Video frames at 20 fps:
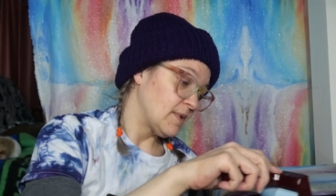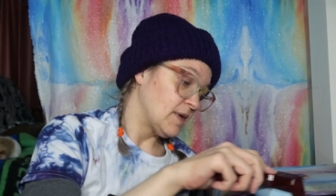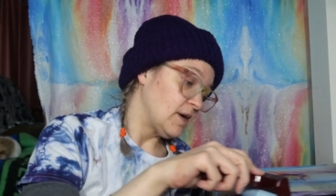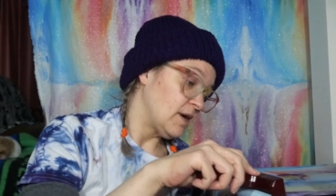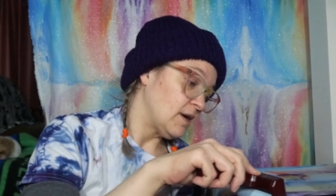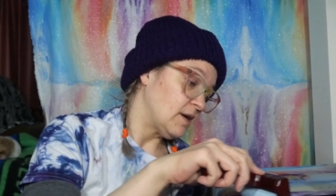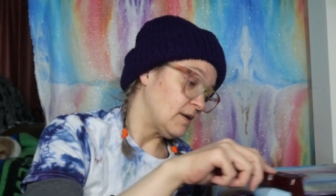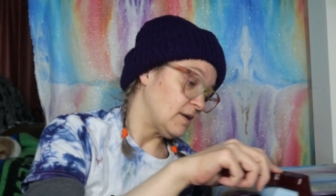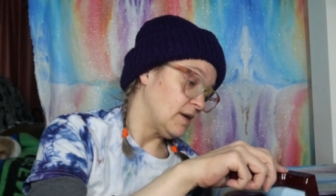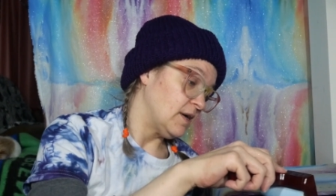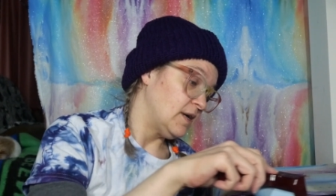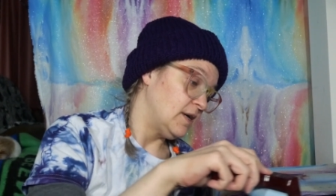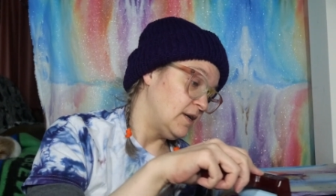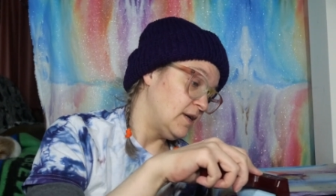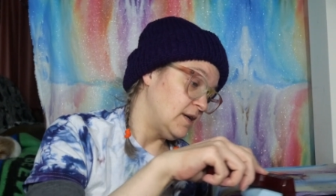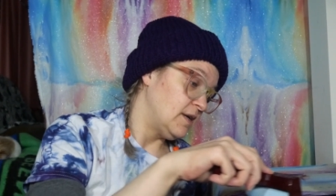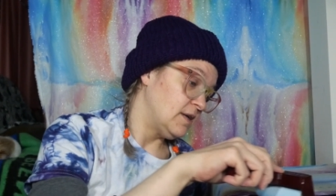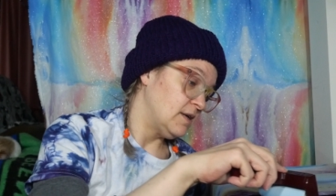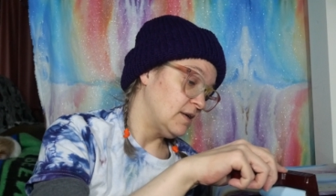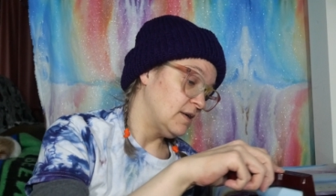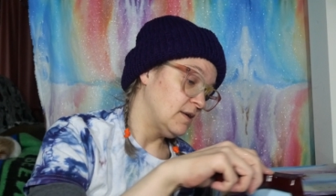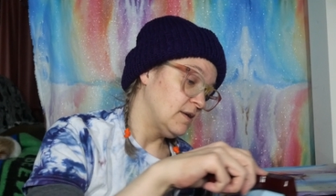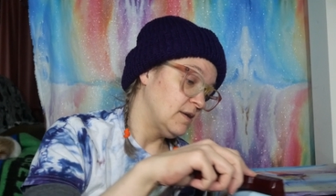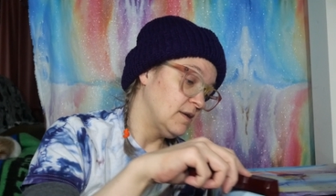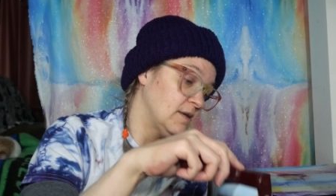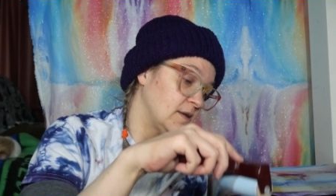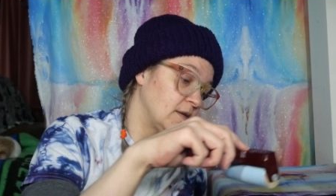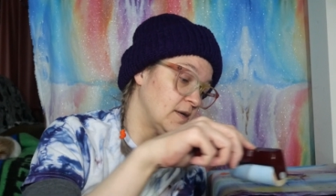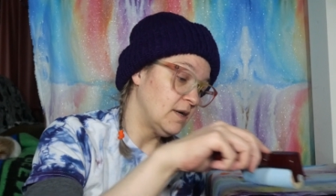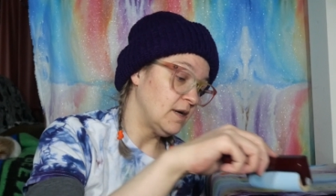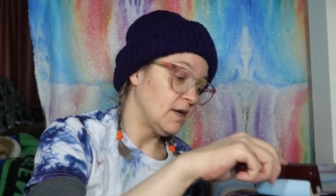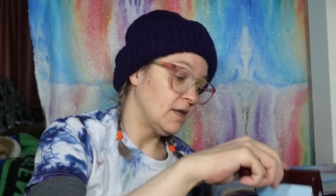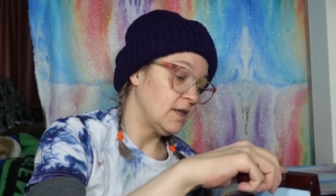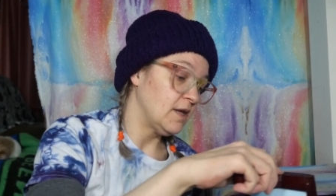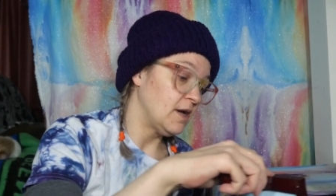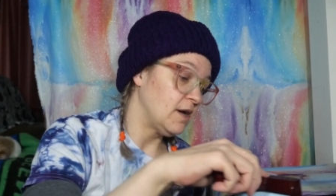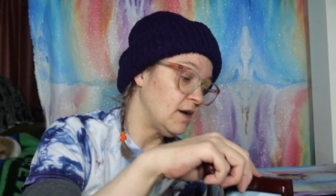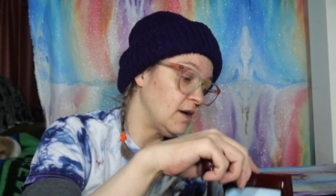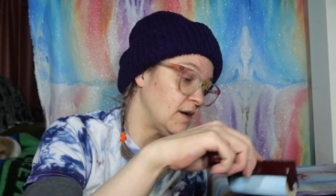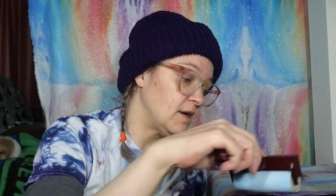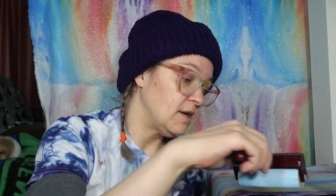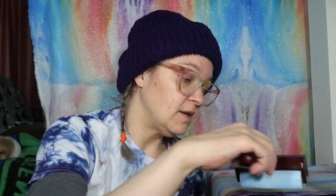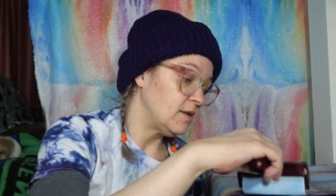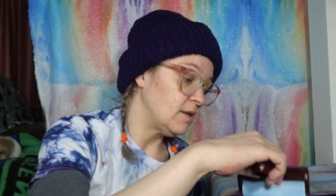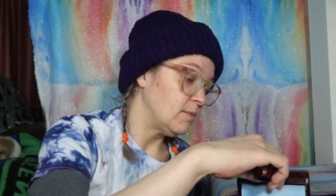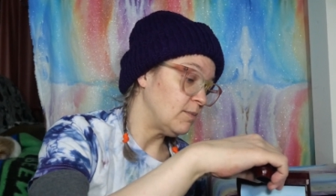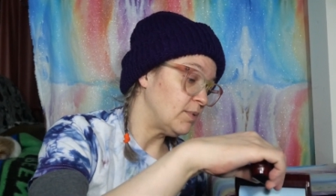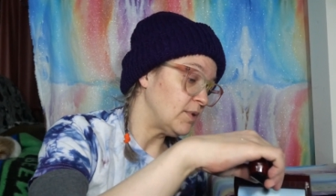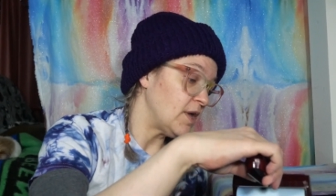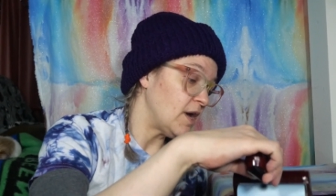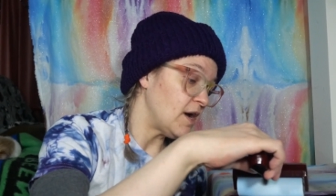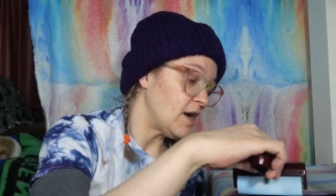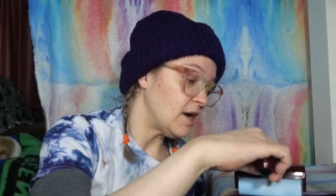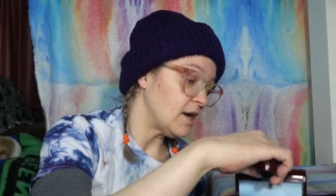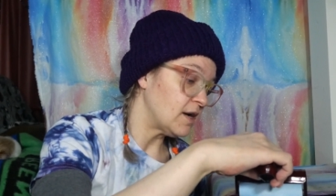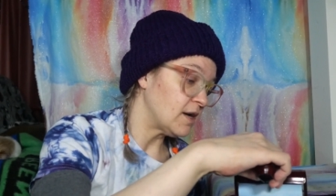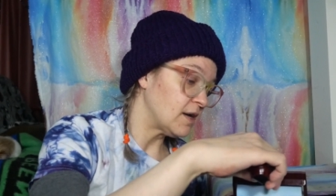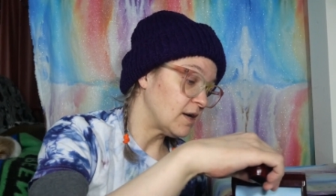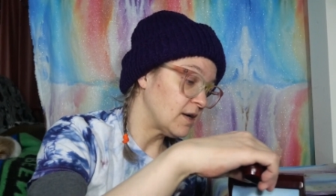Alrighty, got it on the block.